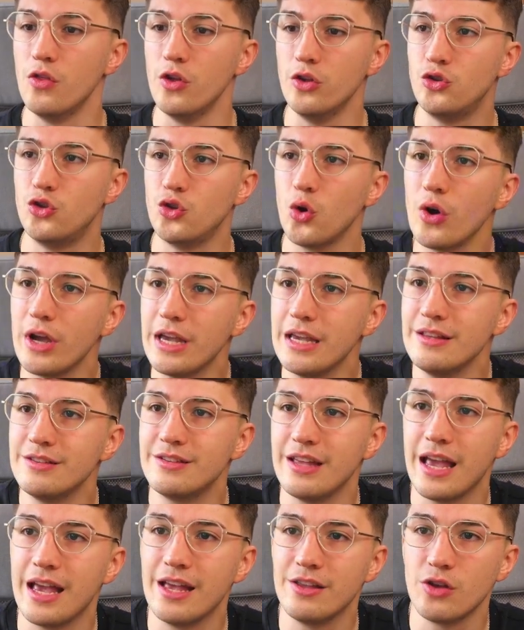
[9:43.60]
the
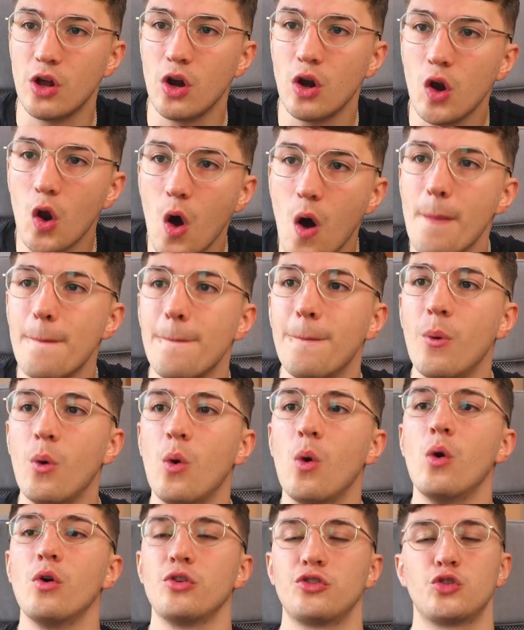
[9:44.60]
joins is a lot
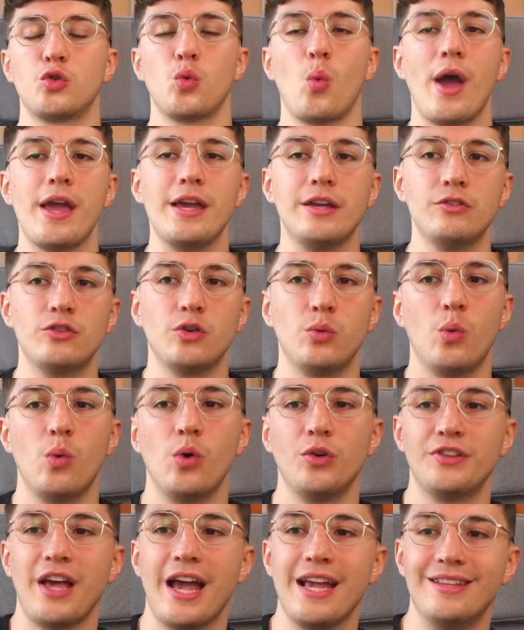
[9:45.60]
more swaying
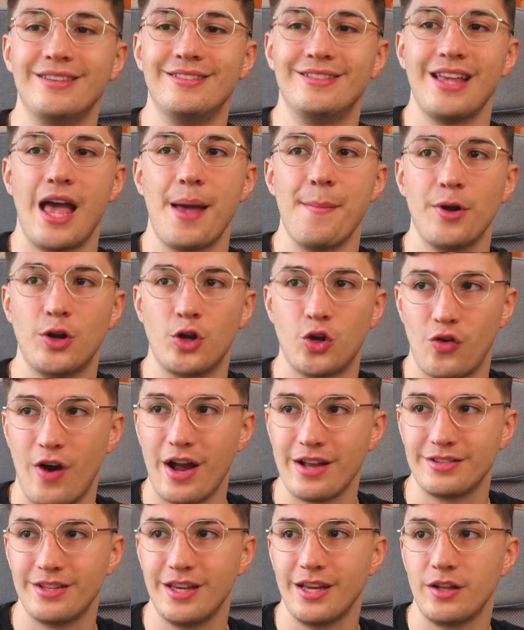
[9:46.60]
towards a
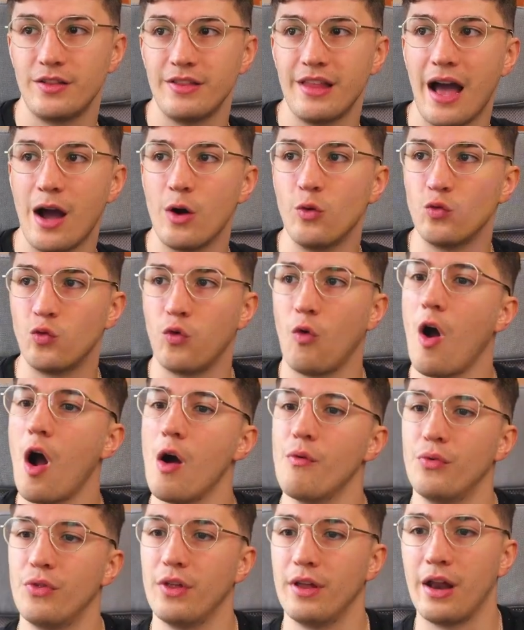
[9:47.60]
democratic now
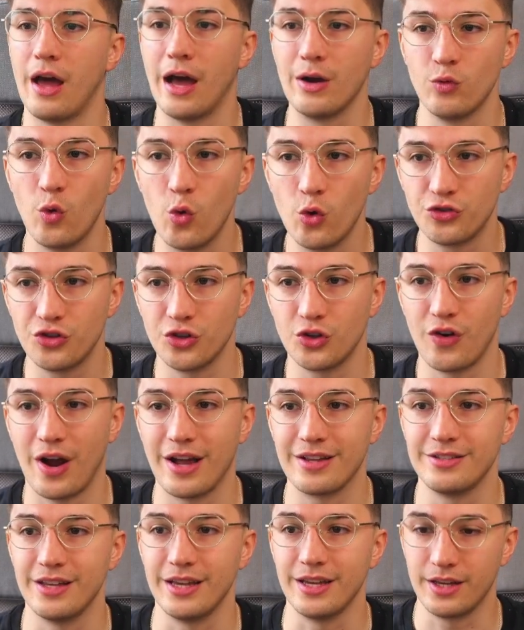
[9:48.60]
rather than our
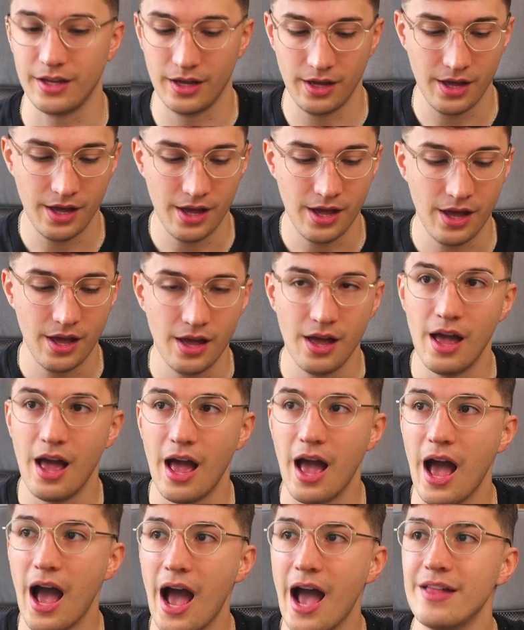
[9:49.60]
autocratic.
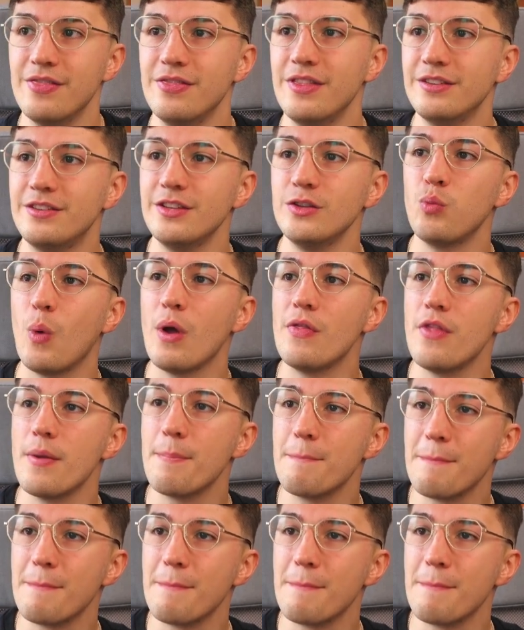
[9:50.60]
And this is when the